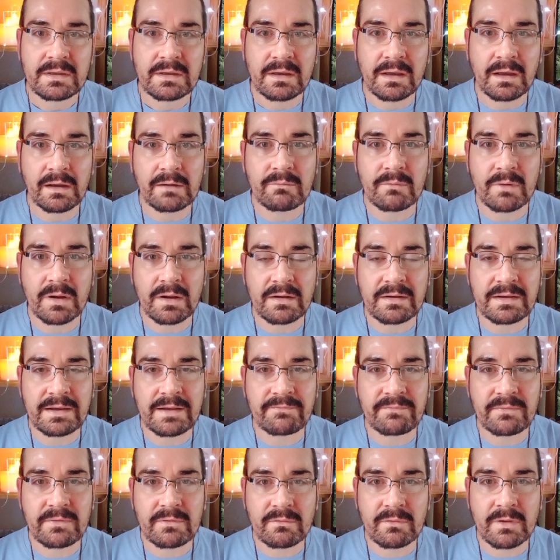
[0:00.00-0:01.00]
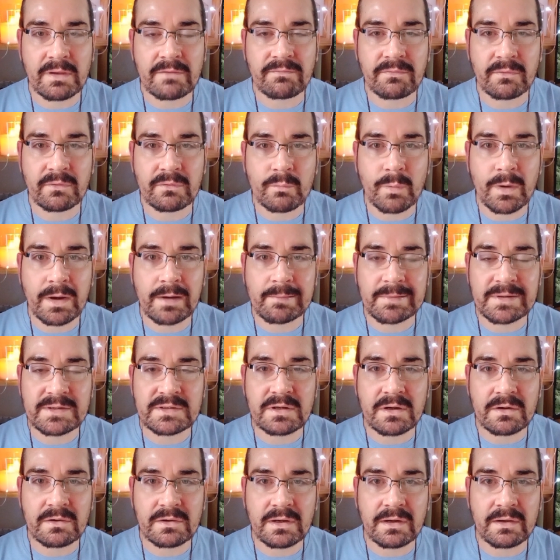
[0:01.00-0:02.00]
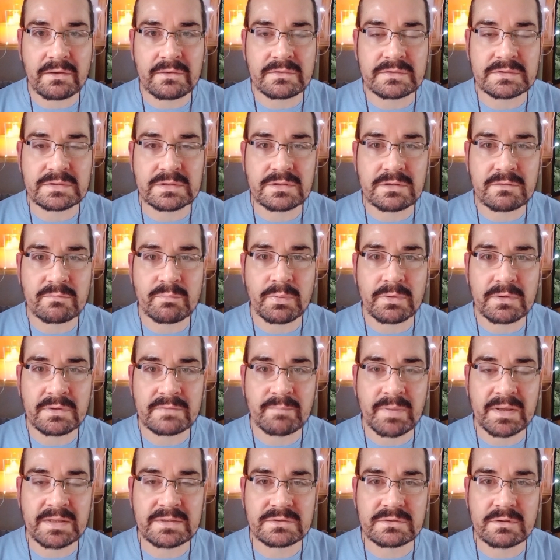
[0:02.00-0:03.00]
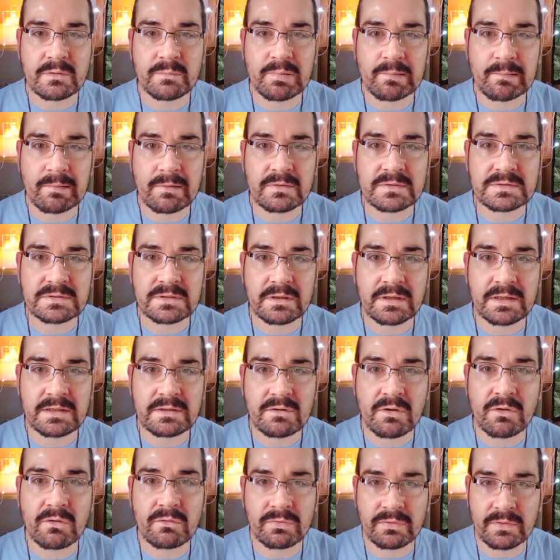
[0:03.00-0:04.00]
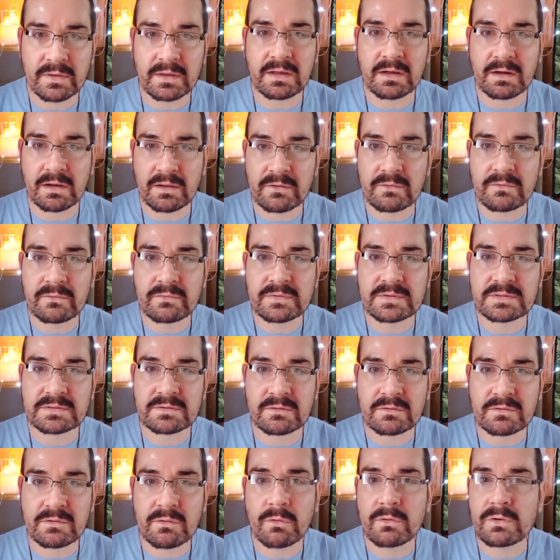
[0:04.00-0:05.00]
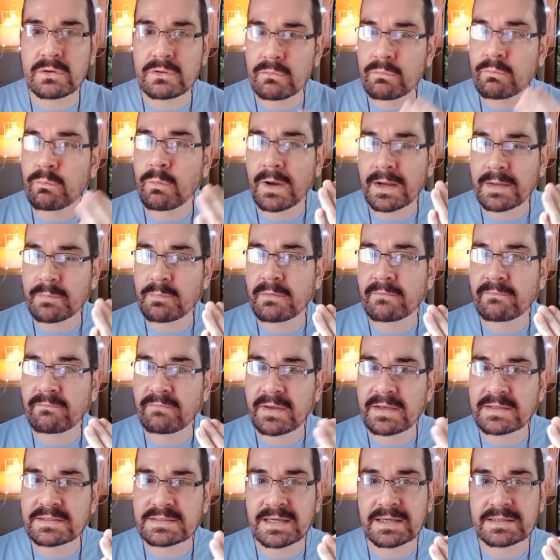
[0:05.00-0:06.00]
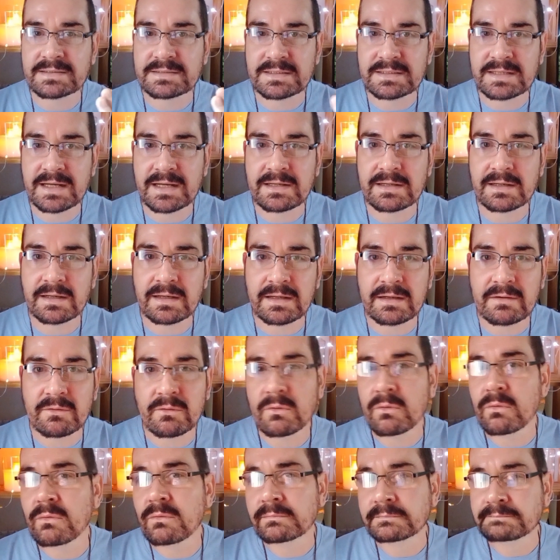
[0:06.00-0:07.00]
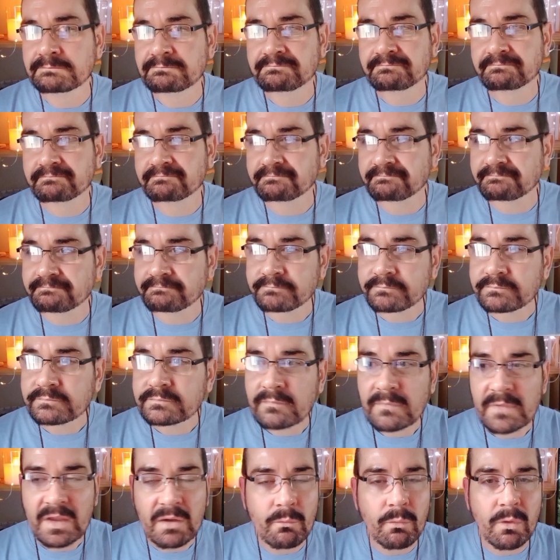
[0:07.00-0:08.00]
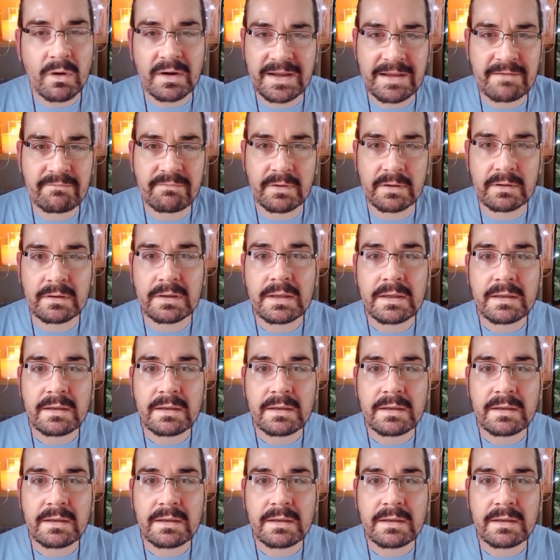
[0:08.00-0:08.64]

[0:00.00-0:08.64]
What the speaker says: if you're wearing dark clothes and you put benzoyl peroxide on the clothes, or you wipe your face accidentally or whatever,